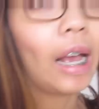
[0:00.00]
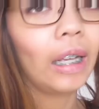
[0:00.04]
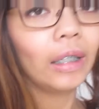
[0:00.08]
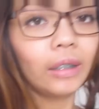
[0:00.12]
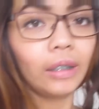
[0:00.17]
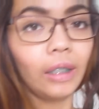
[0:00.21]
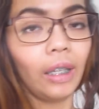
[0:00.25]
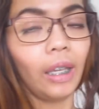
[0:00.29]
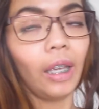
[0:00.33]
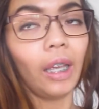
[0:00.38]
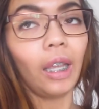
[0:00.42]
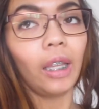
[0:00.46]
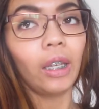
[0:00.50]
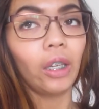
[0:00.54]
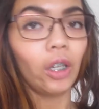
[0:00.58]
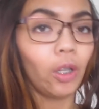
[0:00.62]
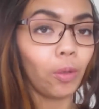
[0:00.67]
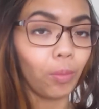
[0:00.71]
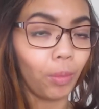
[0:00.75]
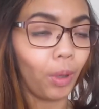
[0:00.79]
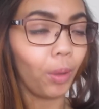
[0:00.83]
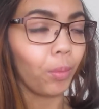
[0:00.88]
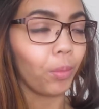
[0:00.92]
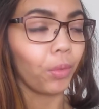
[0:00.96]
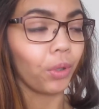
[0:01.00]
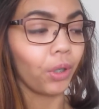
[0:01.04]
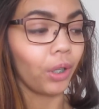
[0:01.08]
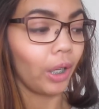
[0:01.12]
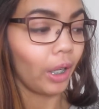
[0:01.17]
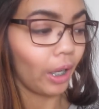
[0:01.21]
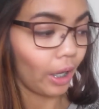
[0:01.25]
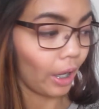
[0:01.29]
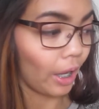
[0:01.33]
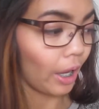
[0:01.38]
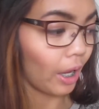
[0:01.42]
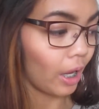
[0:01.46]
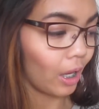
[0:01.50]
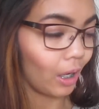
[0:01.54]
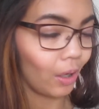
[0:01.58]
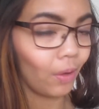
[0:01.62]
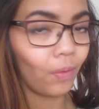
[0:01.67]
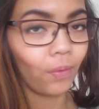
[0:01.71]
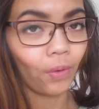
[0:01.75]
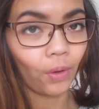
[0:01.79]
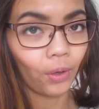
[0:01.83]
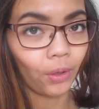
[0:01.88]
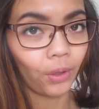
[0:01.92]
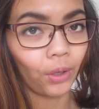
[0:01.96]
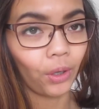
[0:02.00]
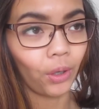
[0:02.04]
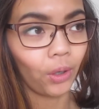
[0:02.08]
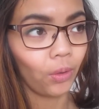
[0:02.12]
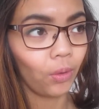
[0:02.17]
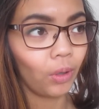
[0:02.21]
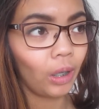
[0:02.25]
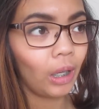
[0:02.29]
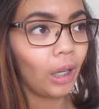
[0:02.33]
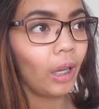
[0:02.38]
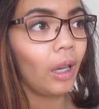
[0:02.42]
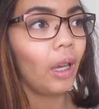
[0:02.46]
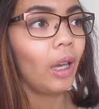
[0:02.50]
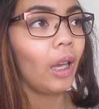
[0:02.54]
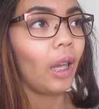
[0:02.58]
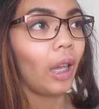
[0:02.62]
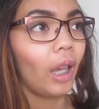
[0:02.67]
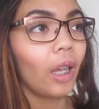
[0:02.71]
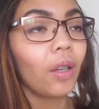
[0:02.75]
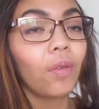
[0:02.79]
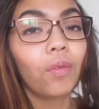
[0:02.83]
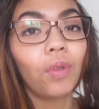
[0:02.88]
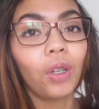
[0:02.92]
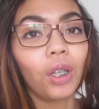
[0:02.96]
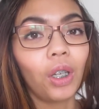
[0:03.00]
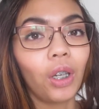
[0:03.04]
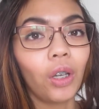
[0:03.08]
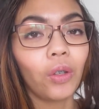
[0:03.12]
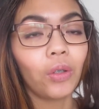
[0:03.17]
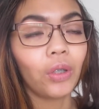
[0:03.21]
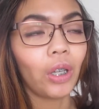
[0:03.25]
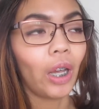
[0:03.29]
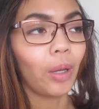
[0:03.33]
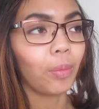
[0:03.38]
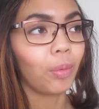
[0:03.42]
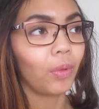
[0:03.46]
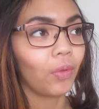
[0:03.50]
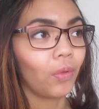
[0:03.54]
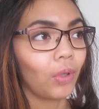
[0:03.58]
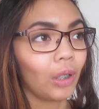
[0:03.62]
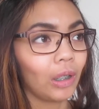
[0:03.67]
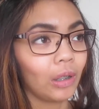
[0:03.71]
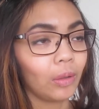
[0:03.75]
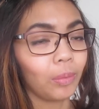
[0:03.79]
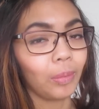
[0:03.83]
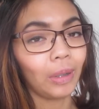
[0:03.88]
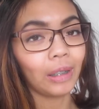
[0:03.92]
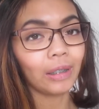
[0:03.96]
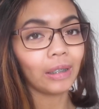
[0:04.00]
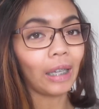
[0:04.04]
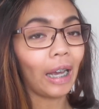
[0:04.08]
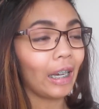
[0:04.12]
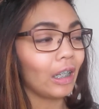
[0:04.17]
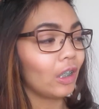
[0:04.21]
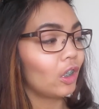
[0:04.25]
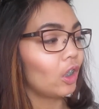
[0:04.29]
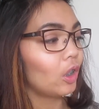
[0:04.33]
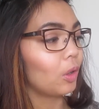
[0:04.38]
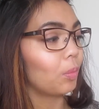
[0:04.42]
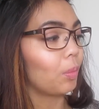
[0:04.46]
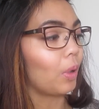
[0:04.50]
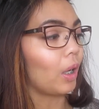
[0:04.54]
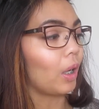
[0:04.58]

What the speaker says: as in memory and photo and video type of Christmas. I just